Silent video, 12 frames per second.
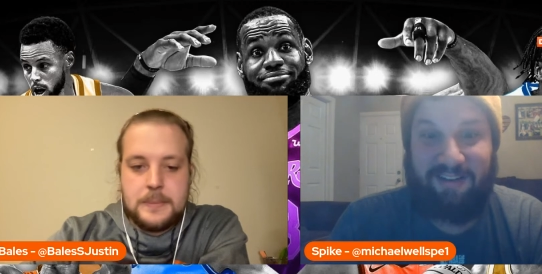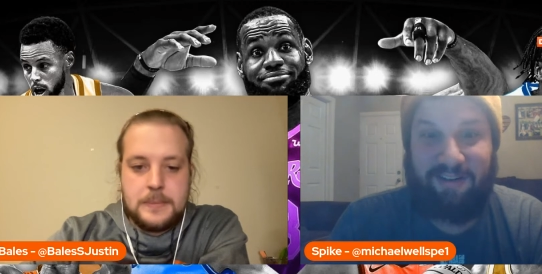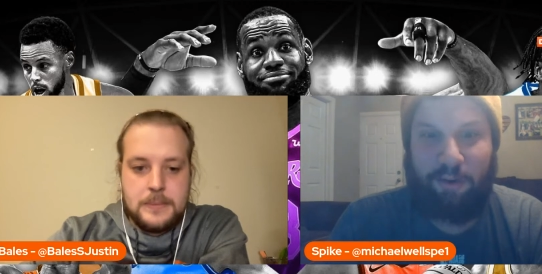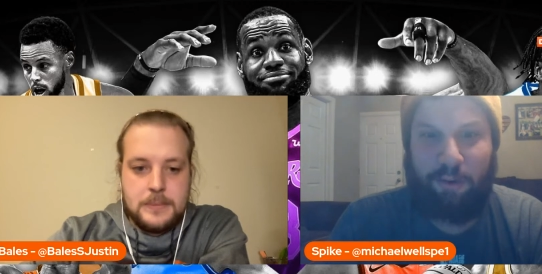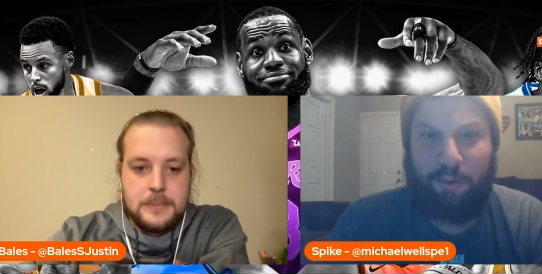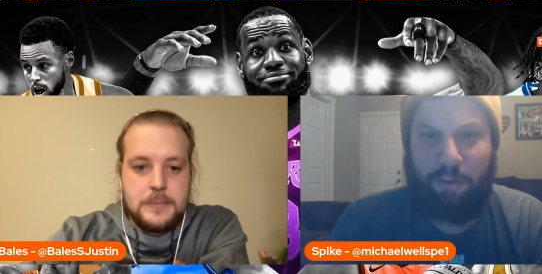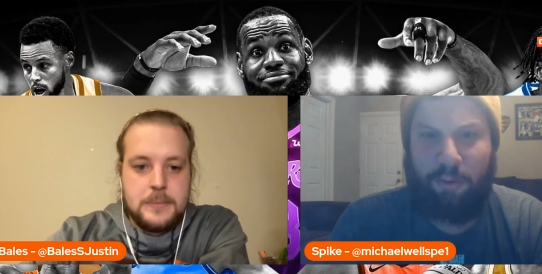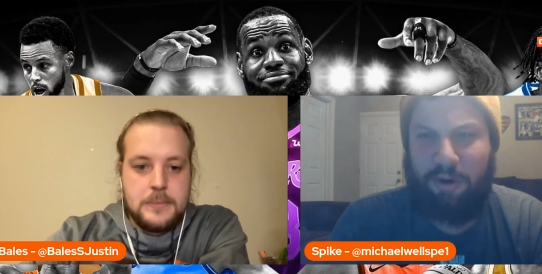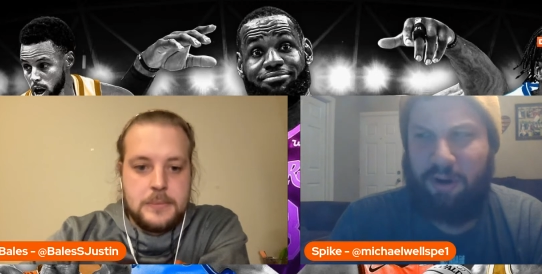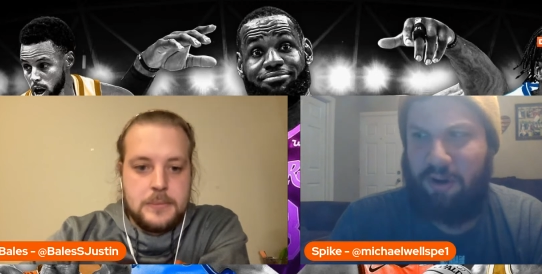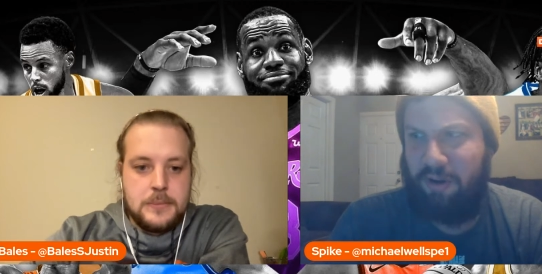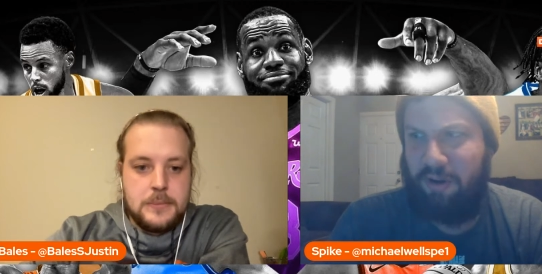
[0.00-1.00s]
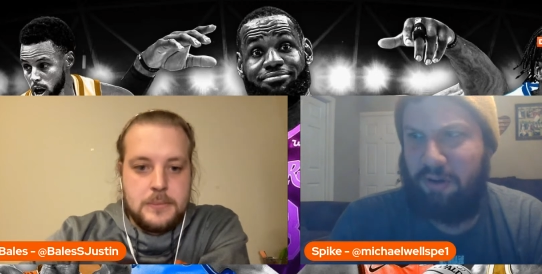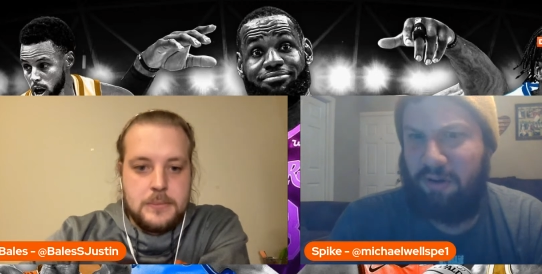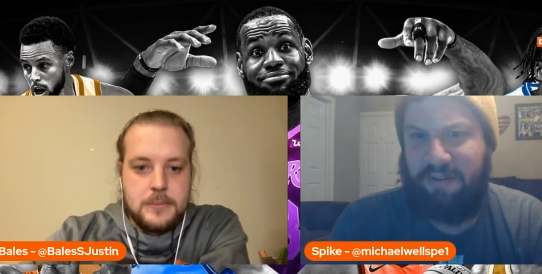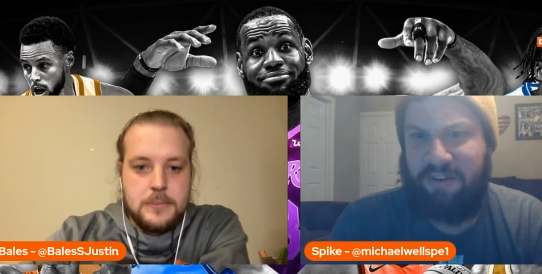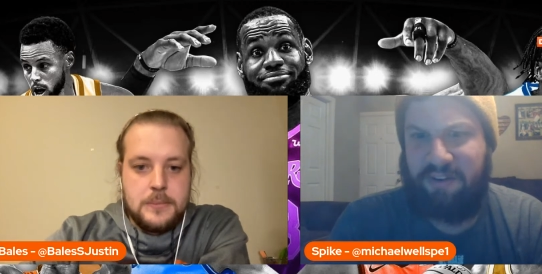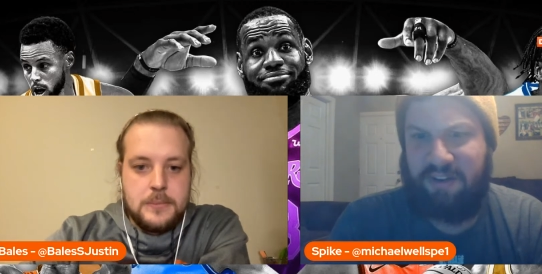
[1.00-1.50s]
Speaker 1: So
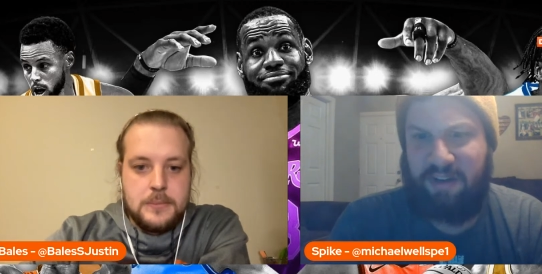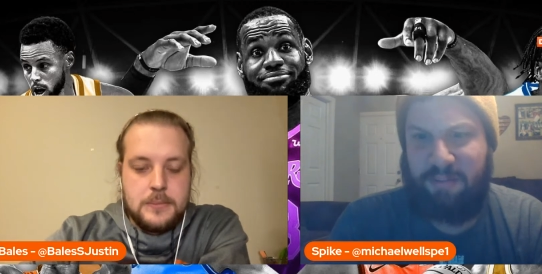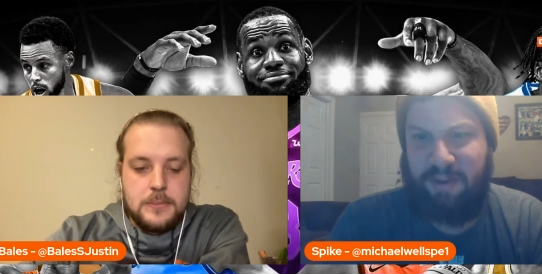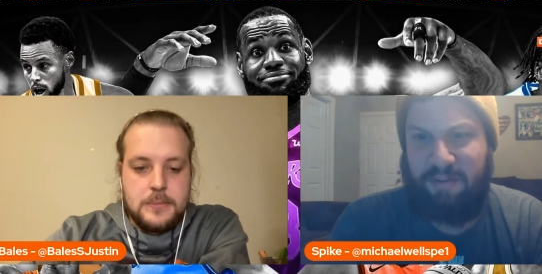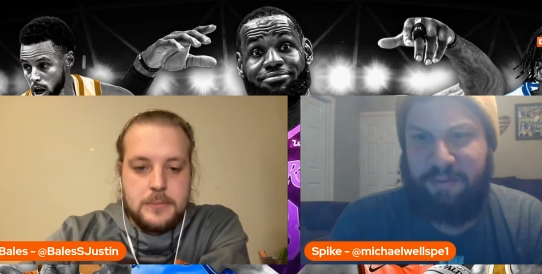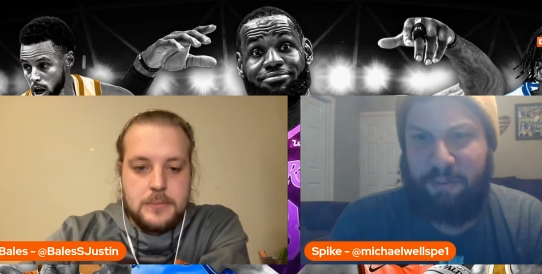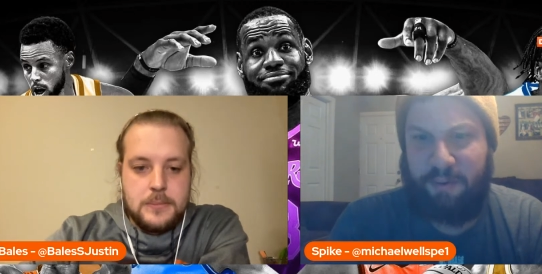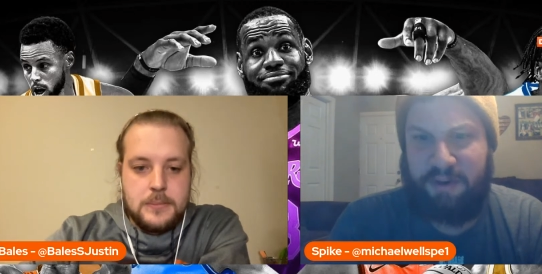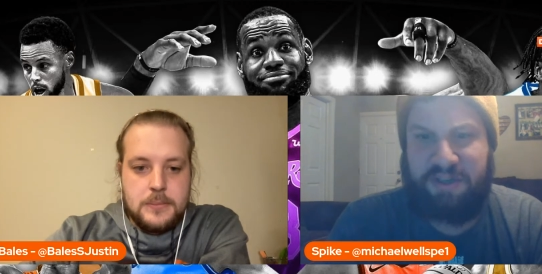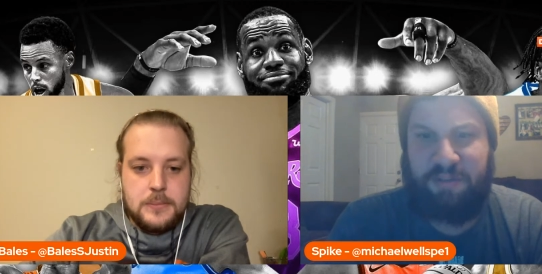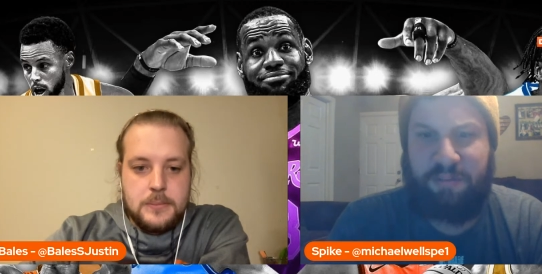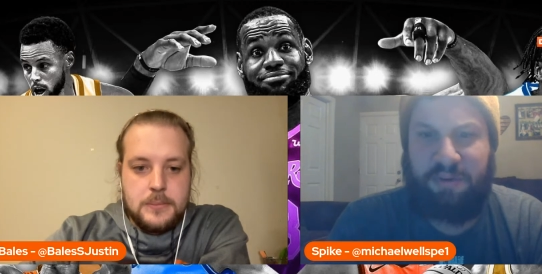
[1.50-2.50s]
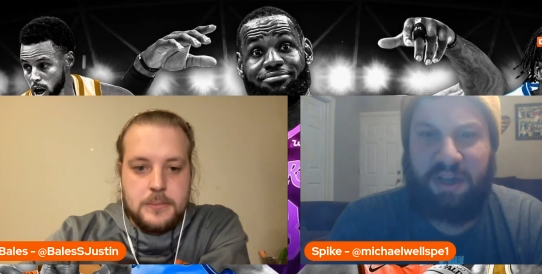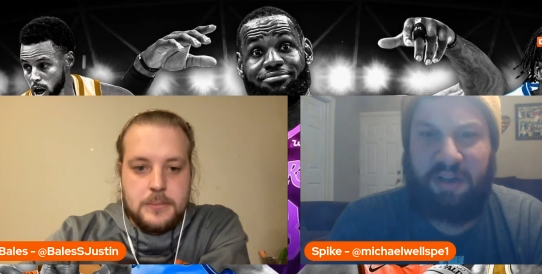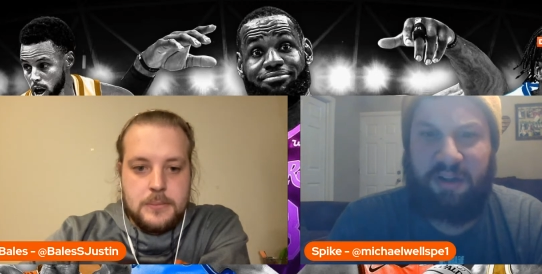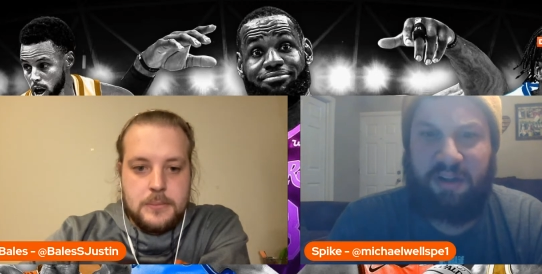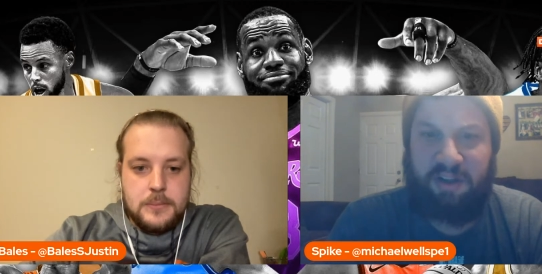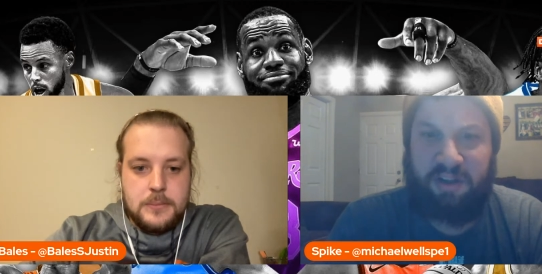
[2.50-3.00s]
Griffin's going to be forced to play
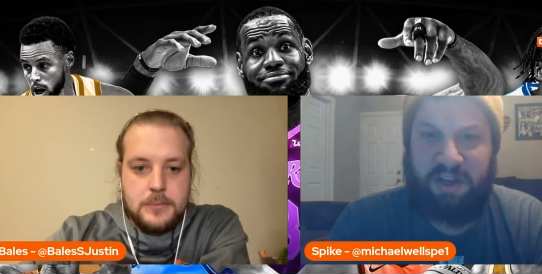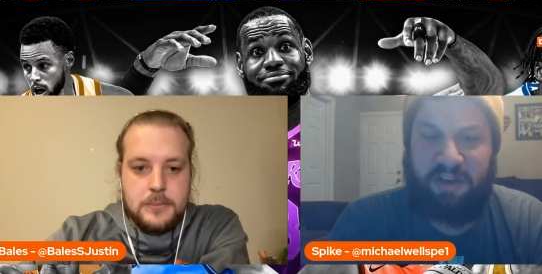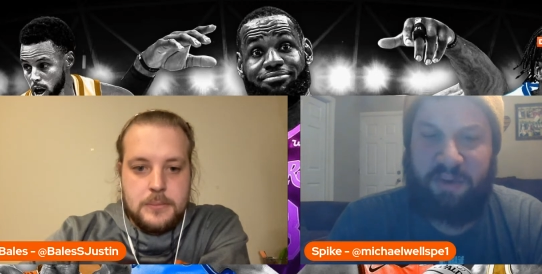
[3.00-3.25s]
a, a little